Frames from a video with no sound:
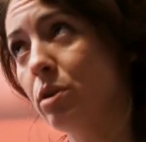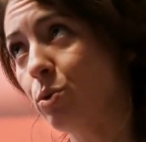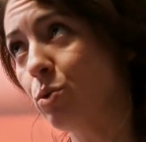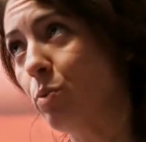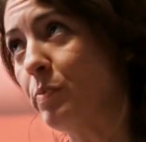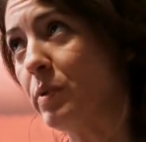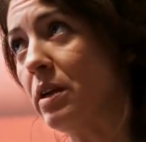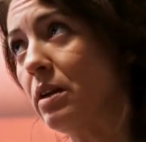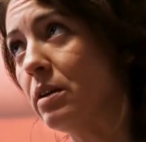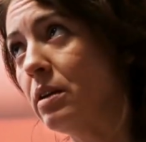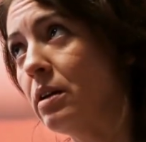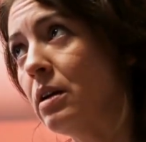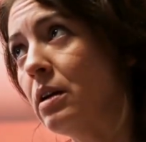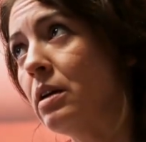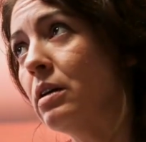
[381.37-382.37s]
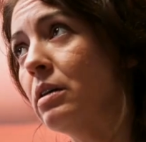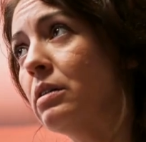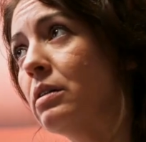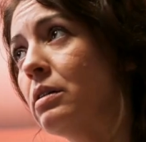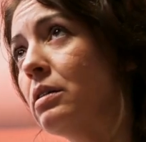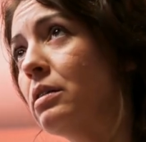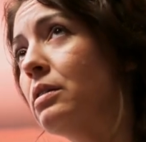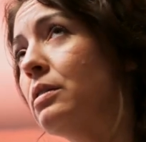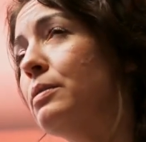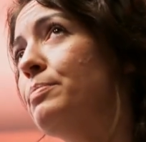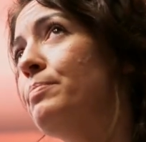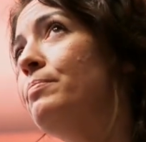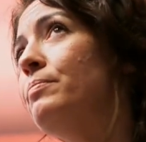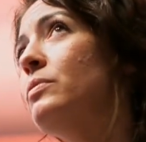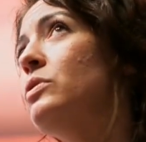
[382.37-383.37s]
results revealed that a significant
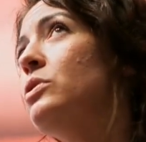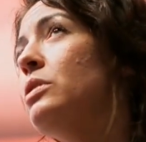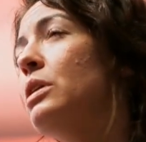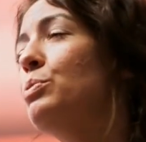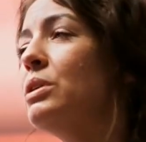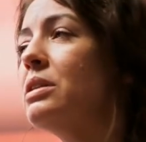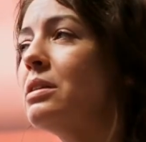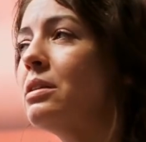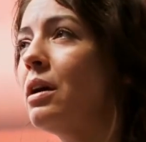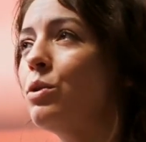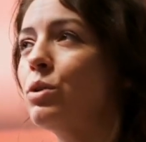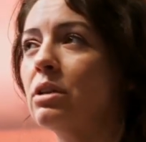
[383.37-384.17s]
majority were willing